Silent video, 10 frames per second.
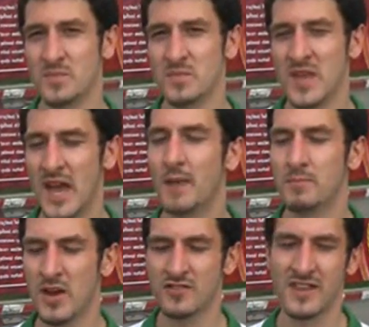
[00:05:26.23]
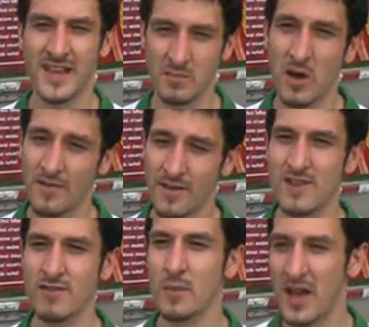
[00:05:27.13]
Yeah, personally he's my
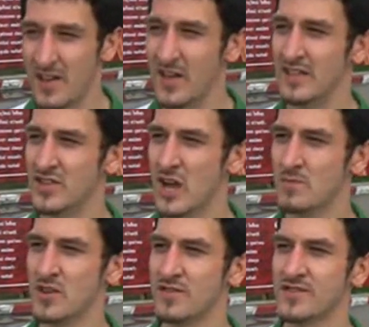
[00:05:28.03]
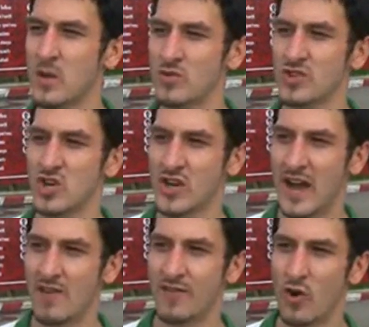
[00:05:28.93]
favourite. But in terms of someone to look
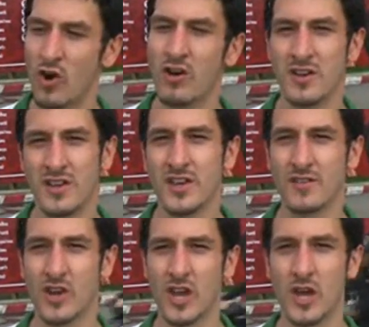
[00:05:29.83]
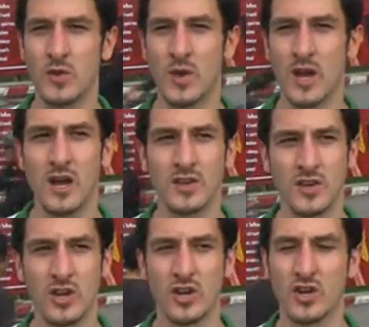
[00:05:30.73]
out for, you've got to look
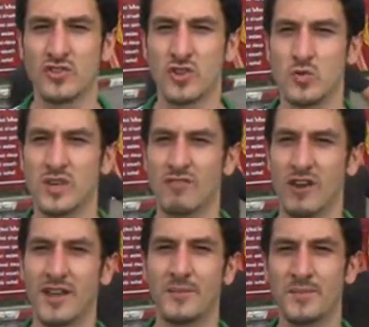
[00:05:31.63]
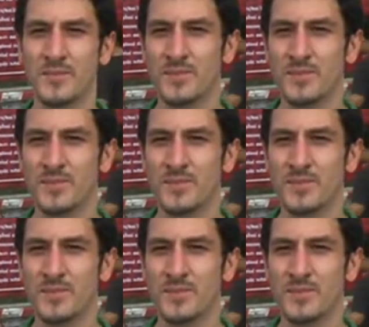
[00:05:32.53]
at Suti really.